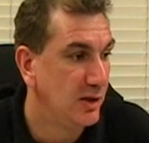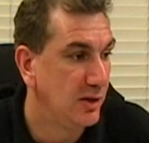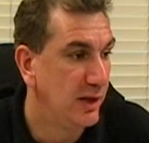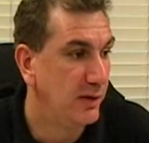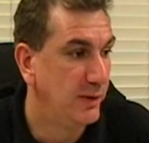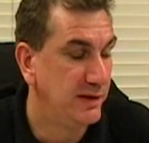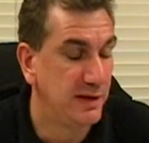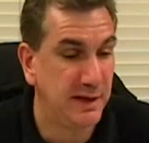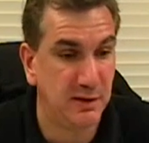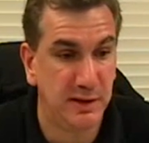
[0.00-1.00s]
lightweight
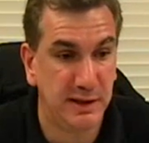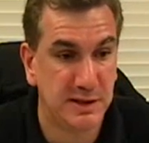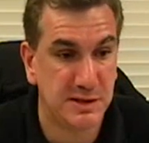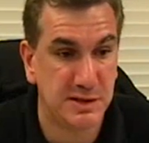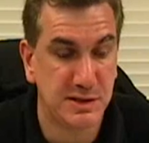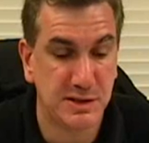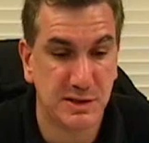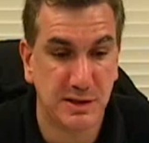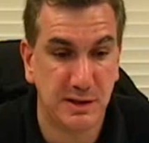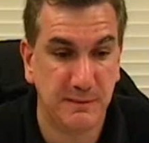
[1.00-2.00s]
title. I guess this
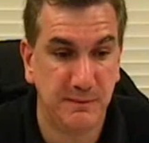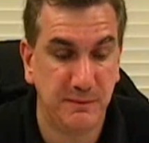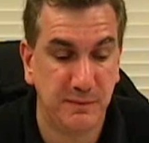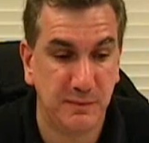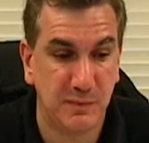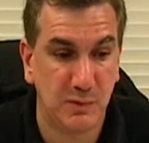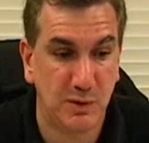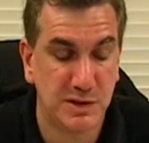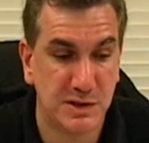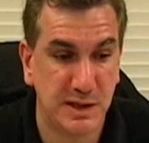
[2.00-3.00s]
is,
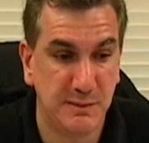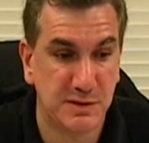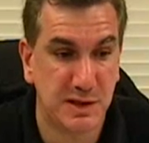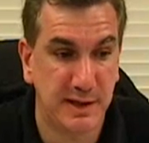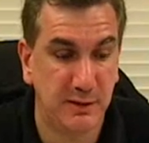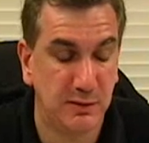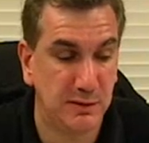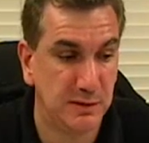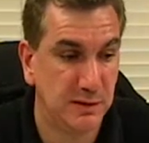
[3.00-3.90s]
what's his name's title?